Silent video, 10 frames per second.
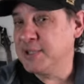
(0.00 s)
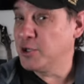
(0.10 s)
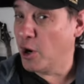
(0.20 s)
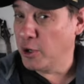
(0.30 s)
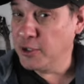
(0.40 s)
a
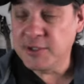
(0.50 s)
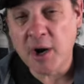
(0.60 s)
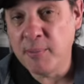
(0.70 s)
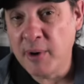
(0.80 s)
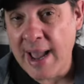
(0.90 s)
starter
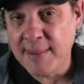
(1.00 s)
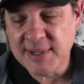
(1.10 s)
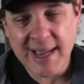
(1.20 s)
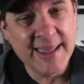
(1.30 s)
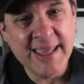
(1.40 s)
guitar,
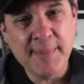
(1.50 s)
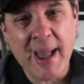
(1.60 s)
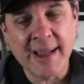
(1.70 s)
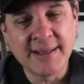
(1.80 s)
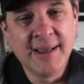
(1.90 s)
perhaps, I think
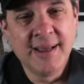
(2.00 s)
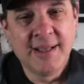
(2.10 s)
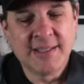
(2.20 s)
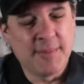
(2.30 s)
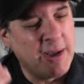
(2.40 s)
back
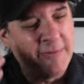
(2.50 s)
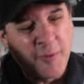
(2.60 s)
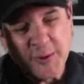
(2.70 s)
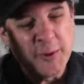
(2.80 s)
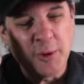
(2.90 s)
to my
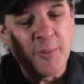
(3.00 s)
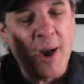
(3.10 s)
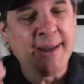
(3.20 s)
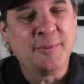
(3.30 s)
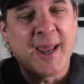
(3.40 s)
14 year old
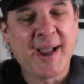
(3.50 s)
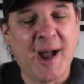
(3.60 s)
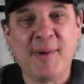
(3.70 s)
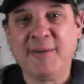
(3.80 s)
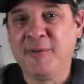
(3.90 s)
mind when I
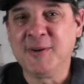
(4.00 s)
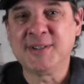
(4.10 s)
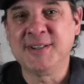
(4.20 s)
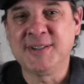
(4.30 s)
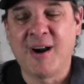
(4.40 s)
got my
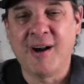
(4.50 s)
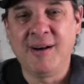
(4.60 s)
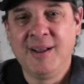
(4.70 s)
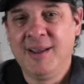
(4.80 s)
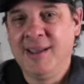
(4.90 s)
first
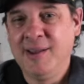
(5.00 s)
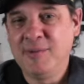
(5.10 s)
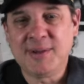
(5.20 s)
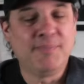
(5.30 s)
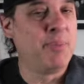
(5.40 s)
guitar it
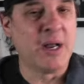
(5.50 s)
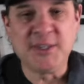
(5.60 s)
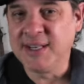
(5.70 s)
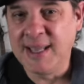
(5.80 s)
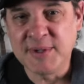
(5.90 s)
was a
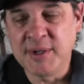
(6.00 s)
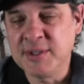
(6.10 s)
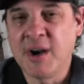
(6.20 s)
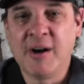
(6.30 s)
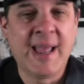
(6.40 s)
budget Gibson
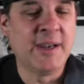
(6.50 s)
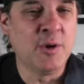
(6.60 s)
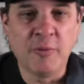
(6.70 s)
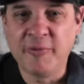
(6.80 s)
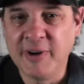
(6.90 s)
guitar, it had
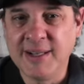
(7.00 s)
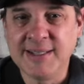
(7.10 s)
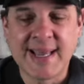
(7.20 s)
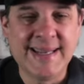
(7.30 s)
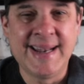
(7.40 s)
no
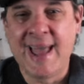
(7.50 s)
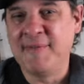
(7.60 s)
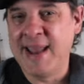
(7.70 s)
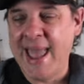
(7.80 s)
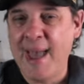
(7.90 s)
frills, I didn't
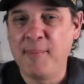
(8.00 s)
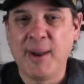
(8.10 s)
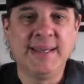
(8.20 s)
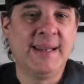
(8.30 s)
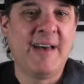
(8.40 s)
have an amp,
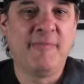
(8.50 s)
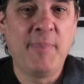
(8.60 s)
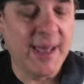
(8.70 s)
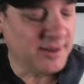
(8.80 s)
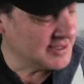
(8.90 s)
I didn't have
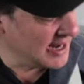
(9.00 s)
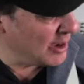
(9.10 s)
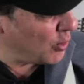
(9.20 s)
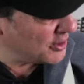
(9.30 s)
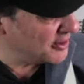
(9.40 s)
pedals, and I
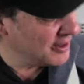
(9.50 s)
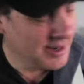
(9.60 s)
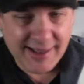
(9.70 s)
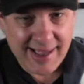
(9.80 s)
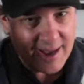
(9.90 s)
wonder
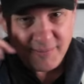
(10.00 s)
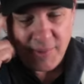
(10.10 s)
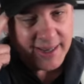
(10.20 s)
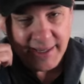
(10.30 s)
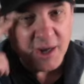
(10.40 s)
how
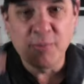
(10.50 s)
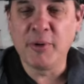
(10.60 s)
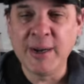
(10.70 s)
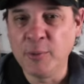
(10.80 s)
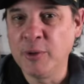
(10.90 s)
my young
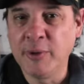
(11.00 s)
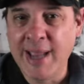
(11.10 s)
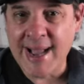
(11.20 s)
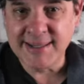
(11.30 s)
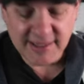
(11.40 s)
brain would have
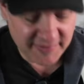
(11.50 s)
reacted